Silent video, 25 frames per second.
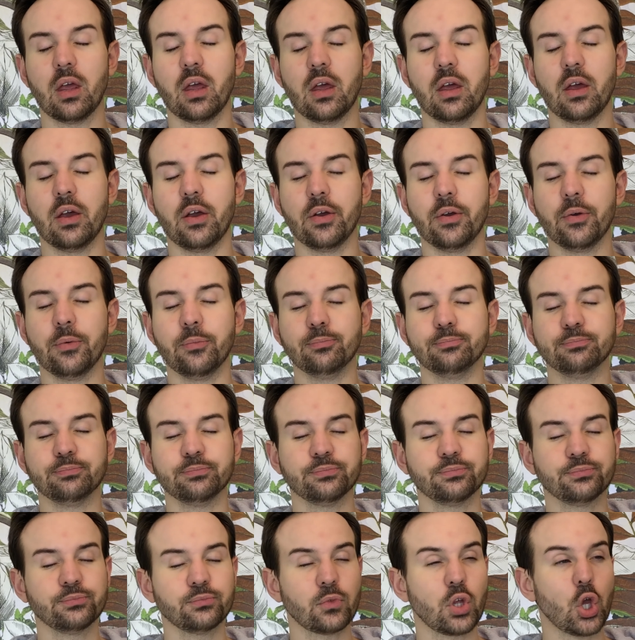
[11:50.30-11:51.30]

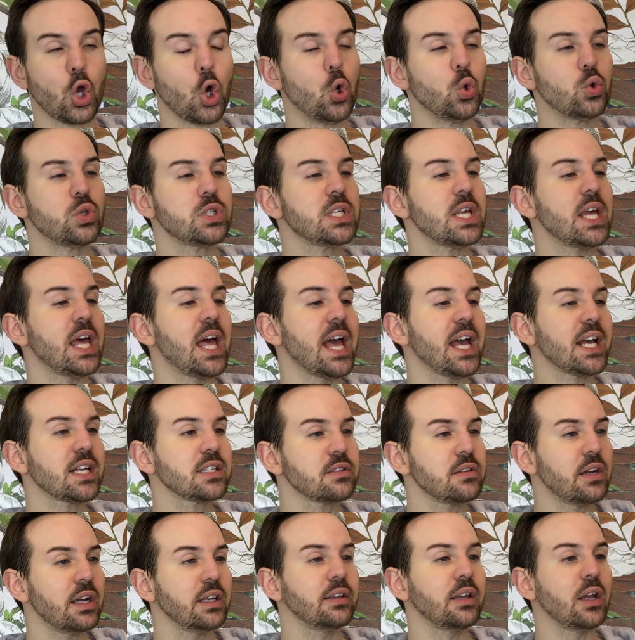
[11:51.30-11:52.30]
um, oat
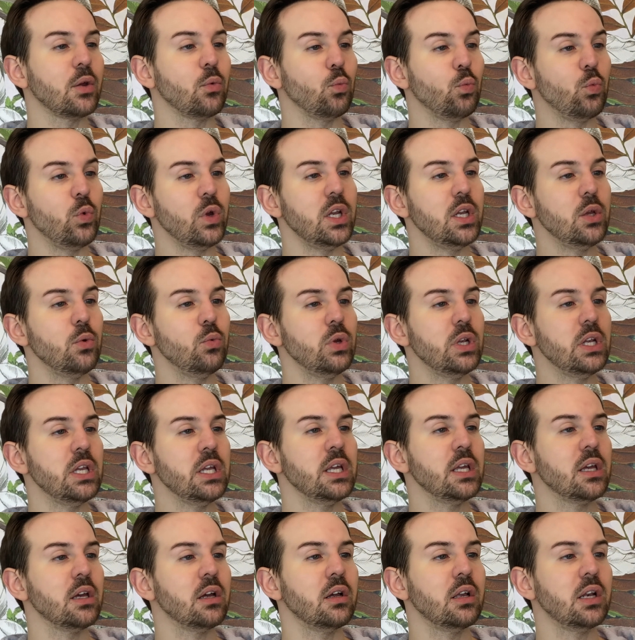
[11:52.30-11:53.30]
extract. I really,
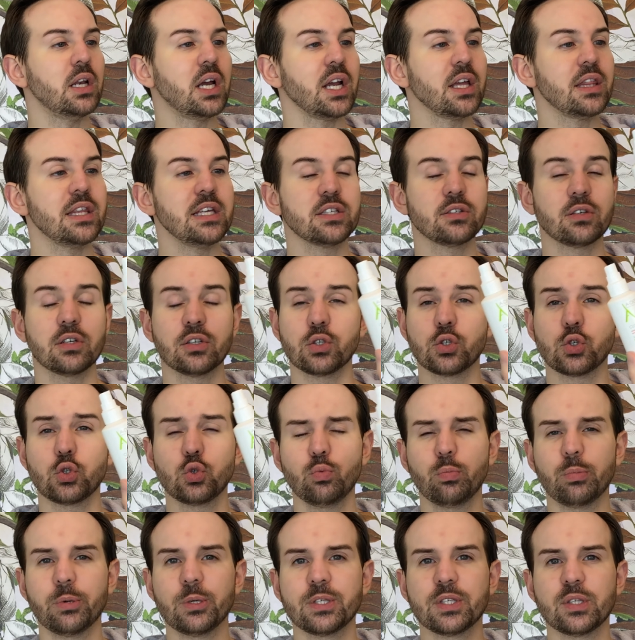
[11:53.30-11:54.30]
really uh, like this one.
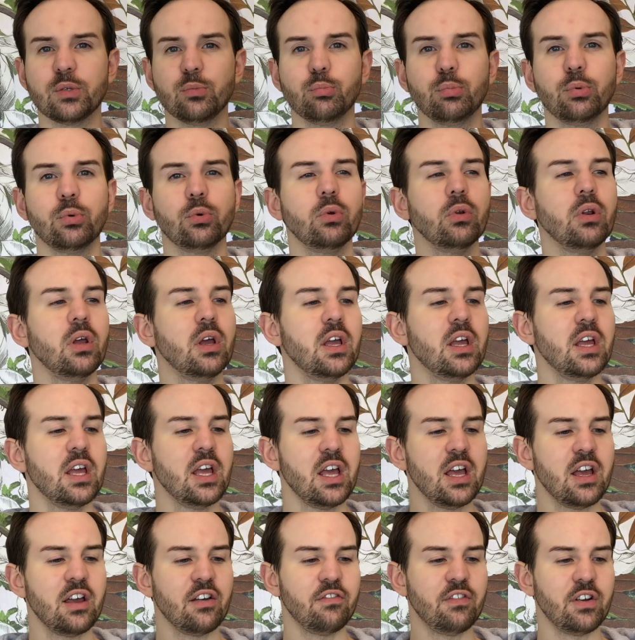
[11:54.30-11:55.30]
Super simple,
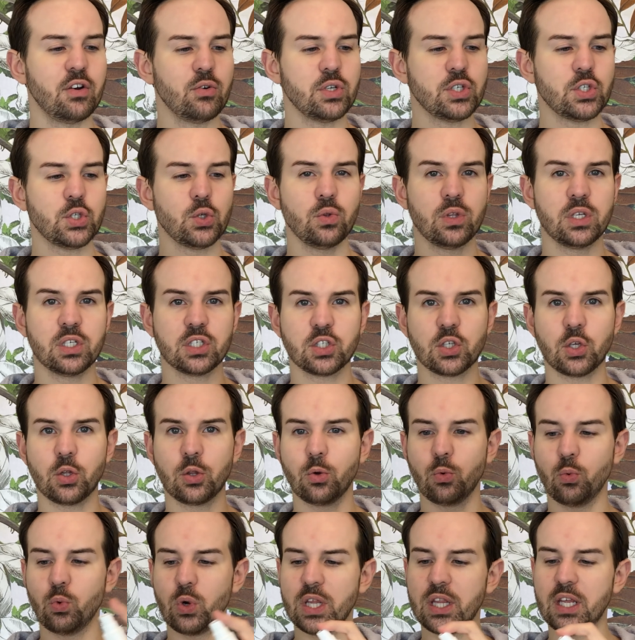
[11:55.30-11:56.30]
very soothing. So
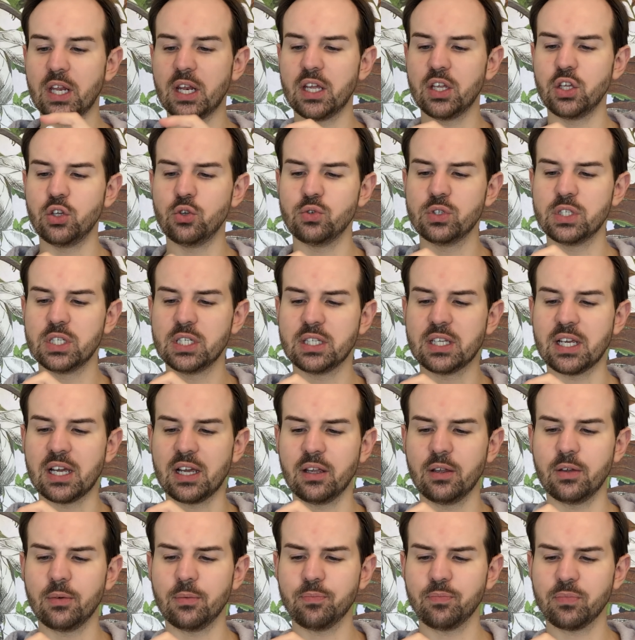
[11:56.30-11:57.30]
the way that I use it,
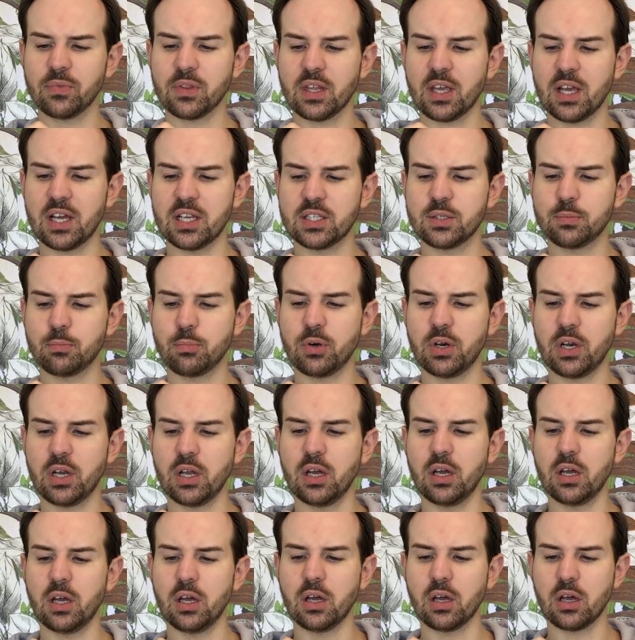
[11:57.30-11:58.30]
I, I spray
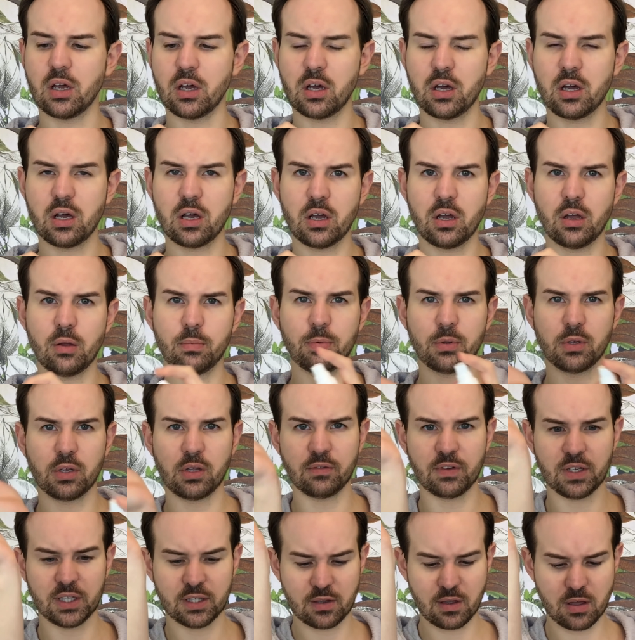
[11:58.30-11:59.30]
a couple
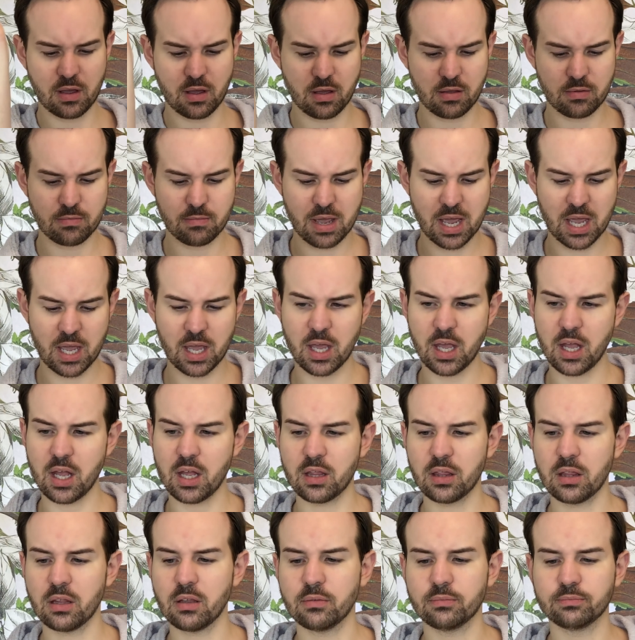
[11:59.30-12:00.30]
of it on my
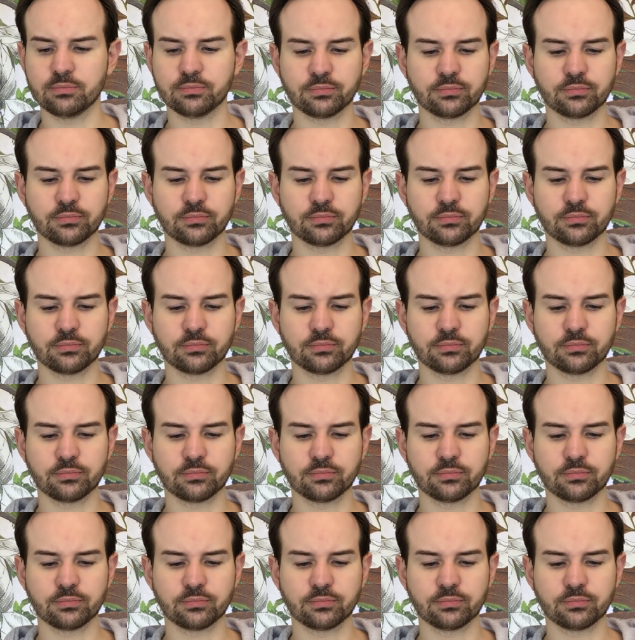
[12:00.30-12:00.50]
hand